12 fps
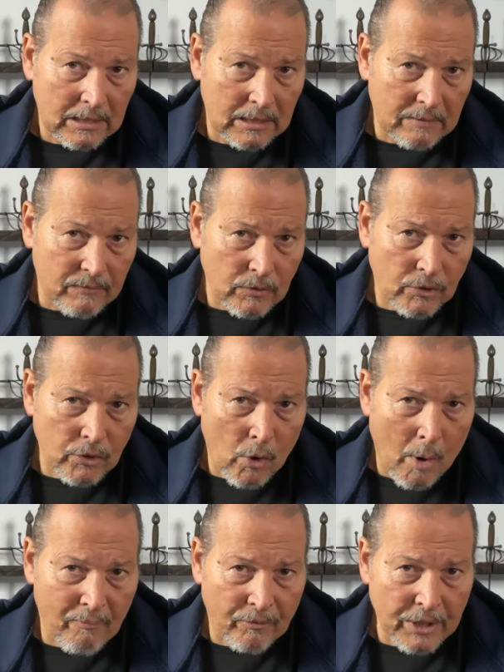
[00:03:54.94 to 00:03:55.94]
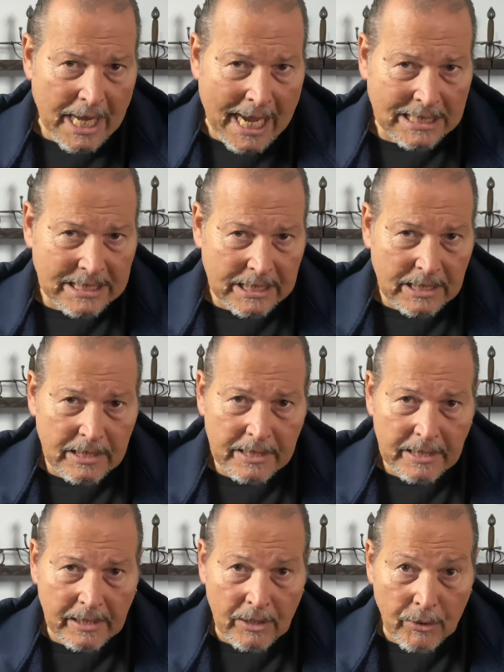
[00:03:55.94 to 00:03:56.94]
If you show up for an acting
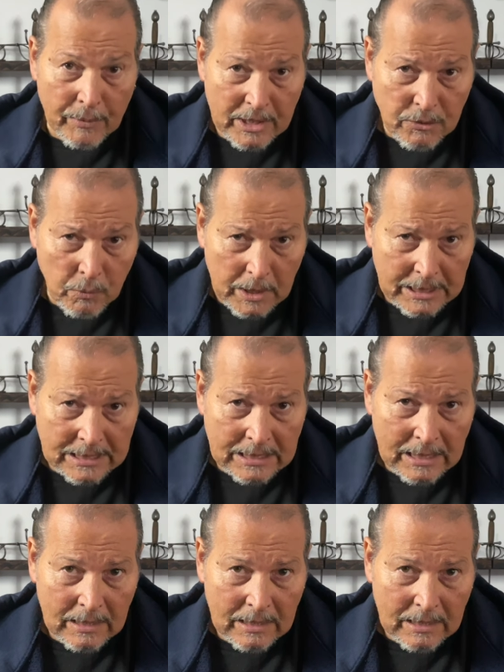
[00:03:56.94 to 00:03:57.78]
gig and there is one,